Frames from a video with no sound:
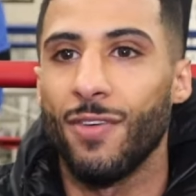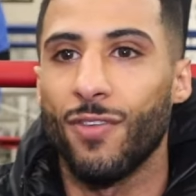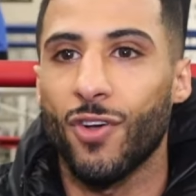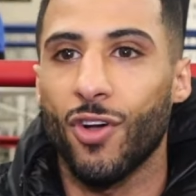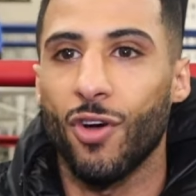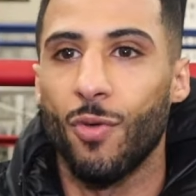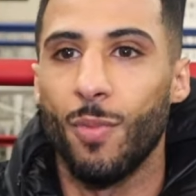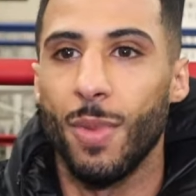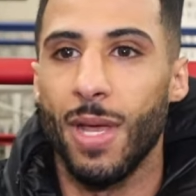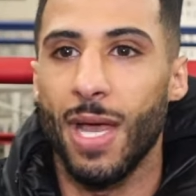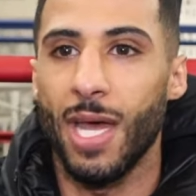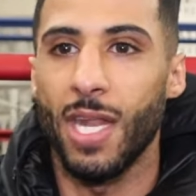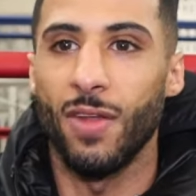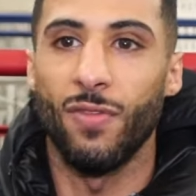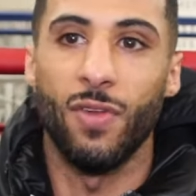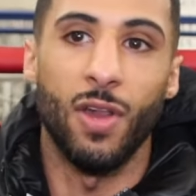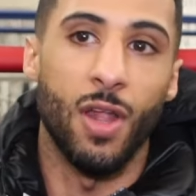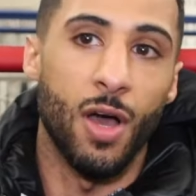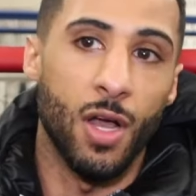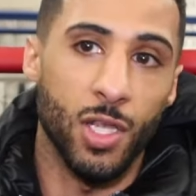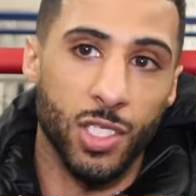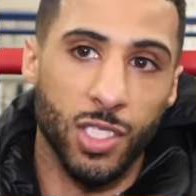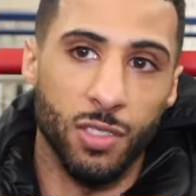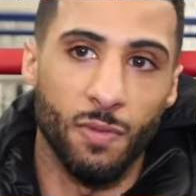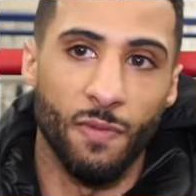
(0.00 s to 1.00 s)
They've come here, they've
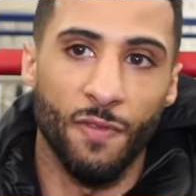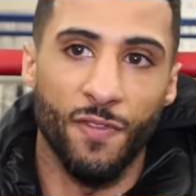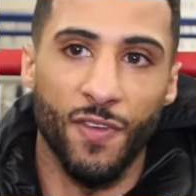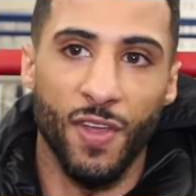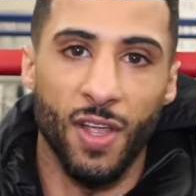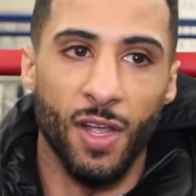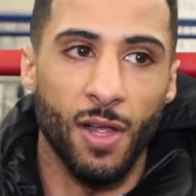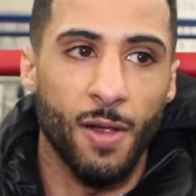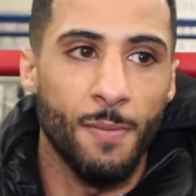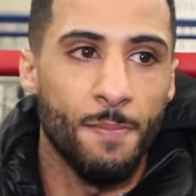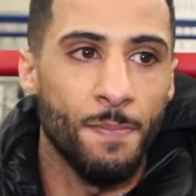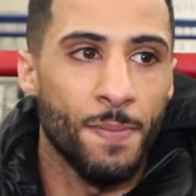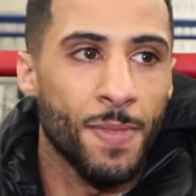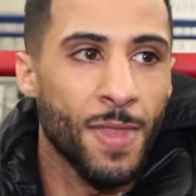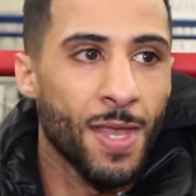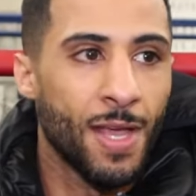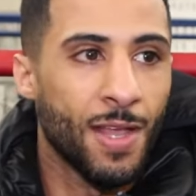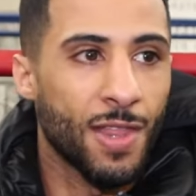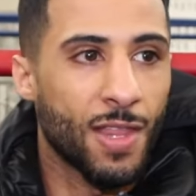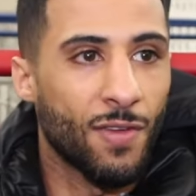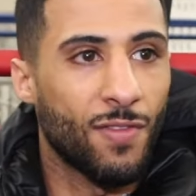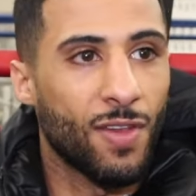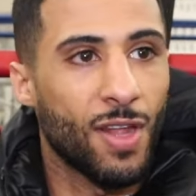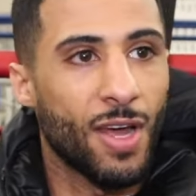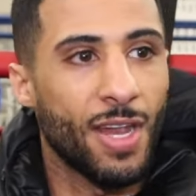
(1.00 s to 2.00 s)
learned something,
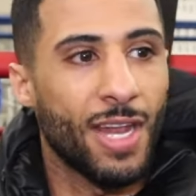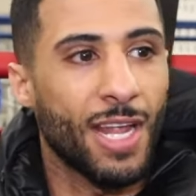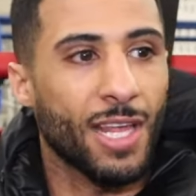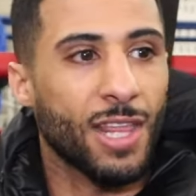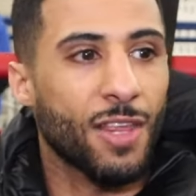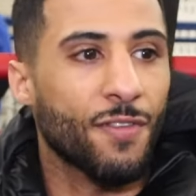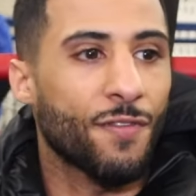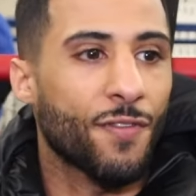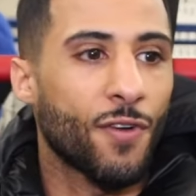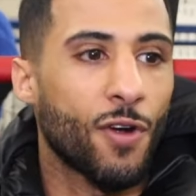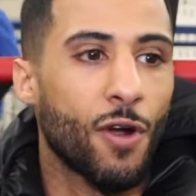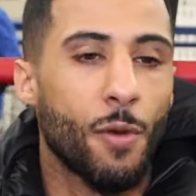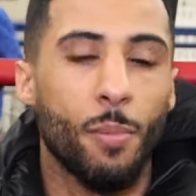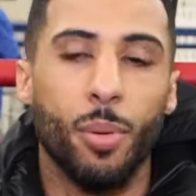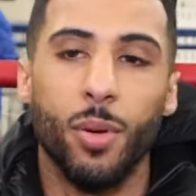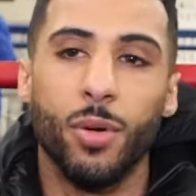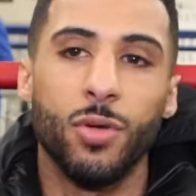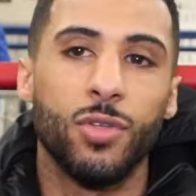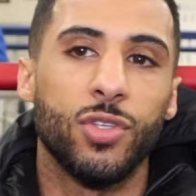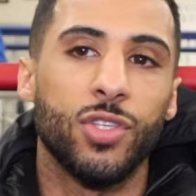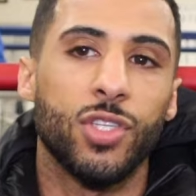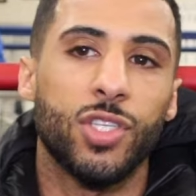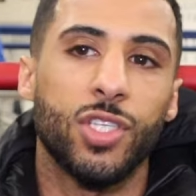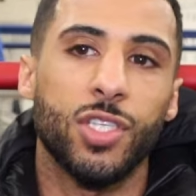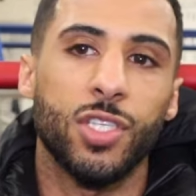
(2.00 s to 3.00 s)
they've learned how to throw a
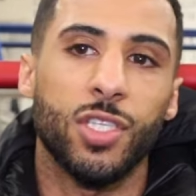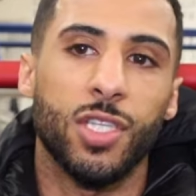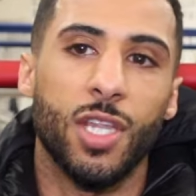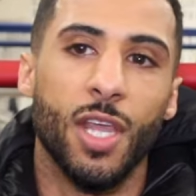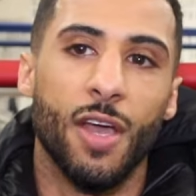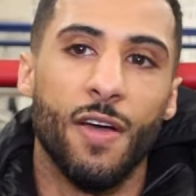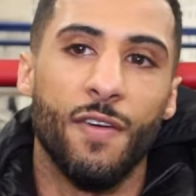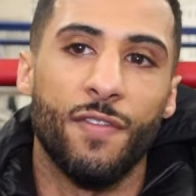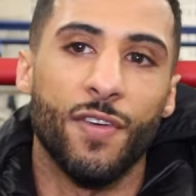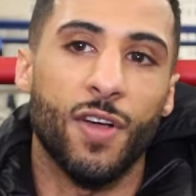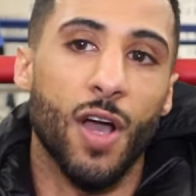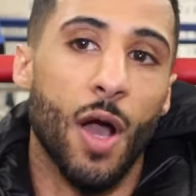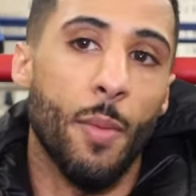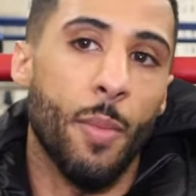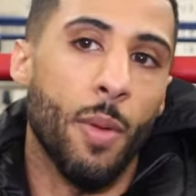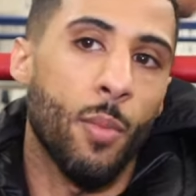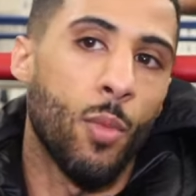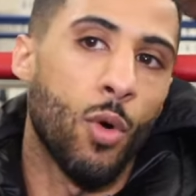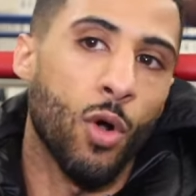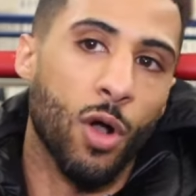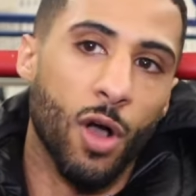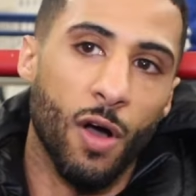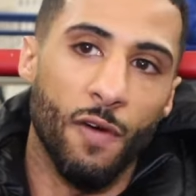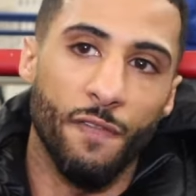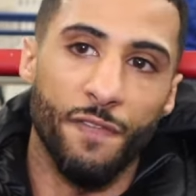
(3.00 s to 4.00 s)
punch, they've got a bit
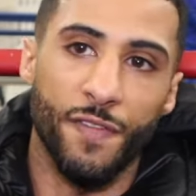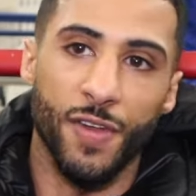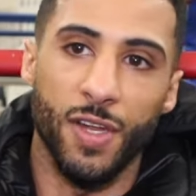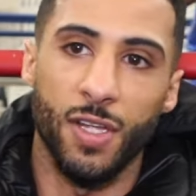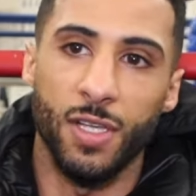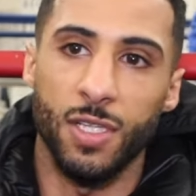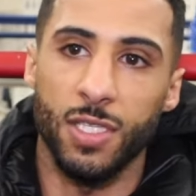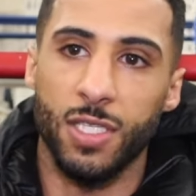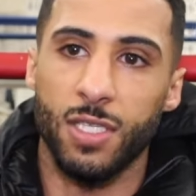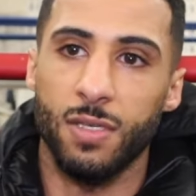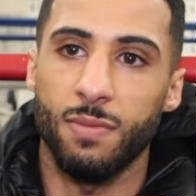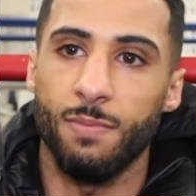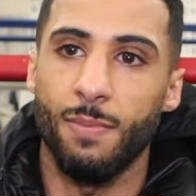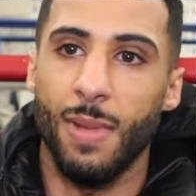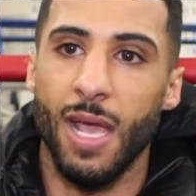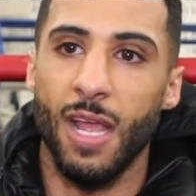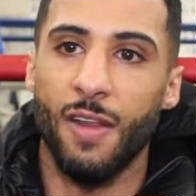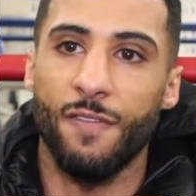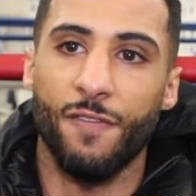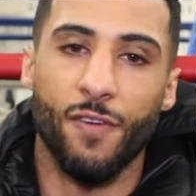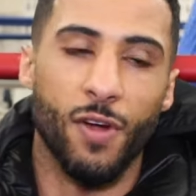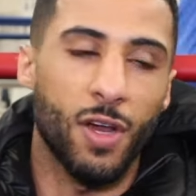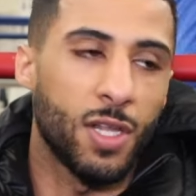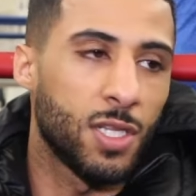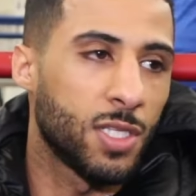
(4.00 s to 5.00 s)
more confidence, made
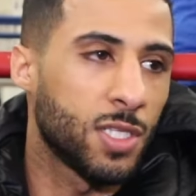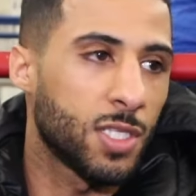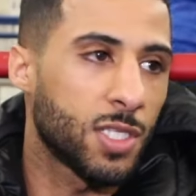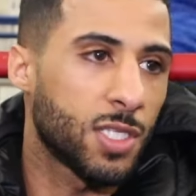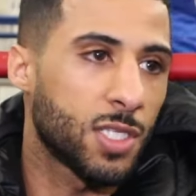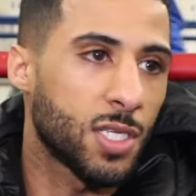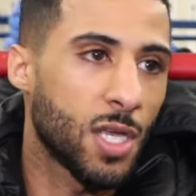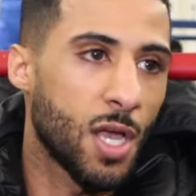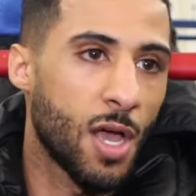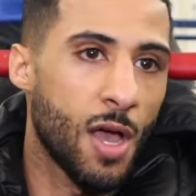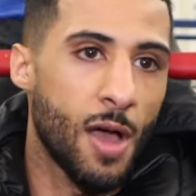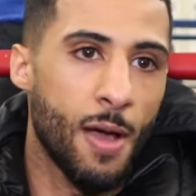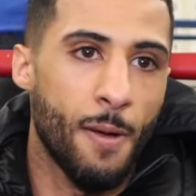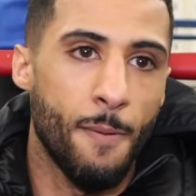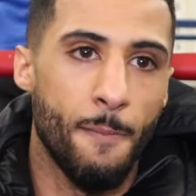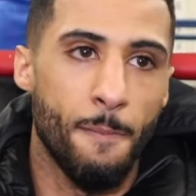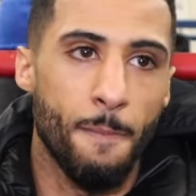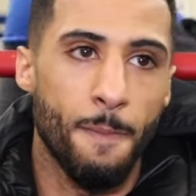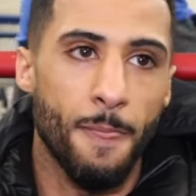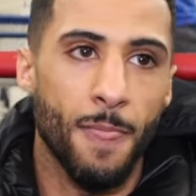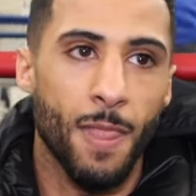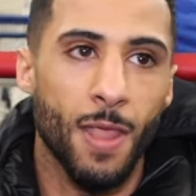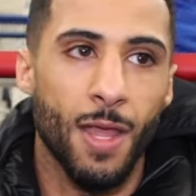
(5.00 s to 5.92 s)
friends, um,